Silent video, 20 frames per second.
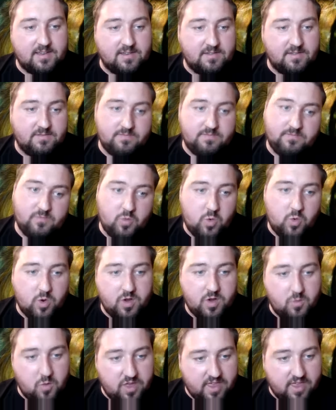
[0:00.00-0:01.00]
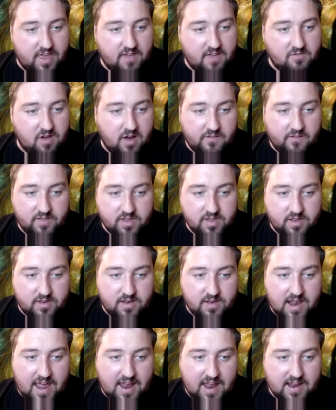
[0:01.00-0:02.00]
and walking with it rather
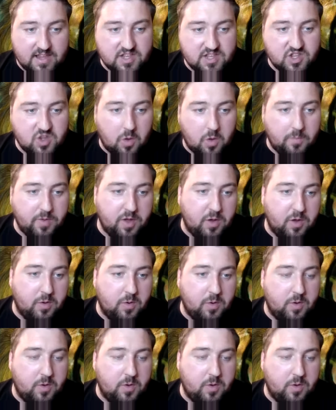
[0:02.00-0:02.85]
than letting it stop you.